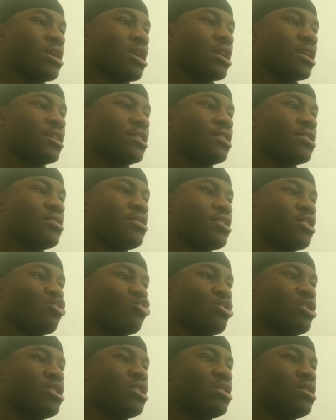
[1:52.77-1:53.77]
I can tell you this,
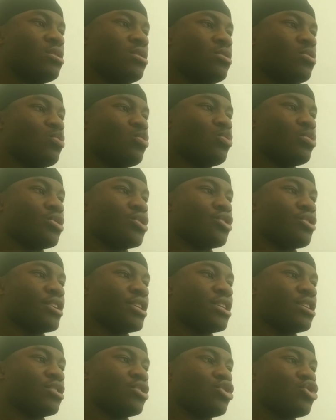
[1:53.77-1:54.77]
we were
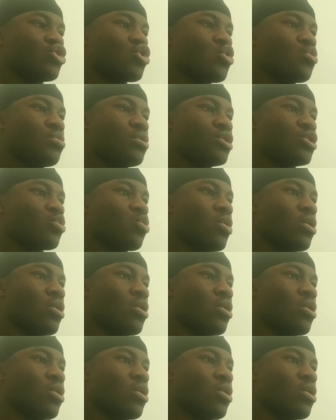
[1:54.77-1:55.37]
drinking so much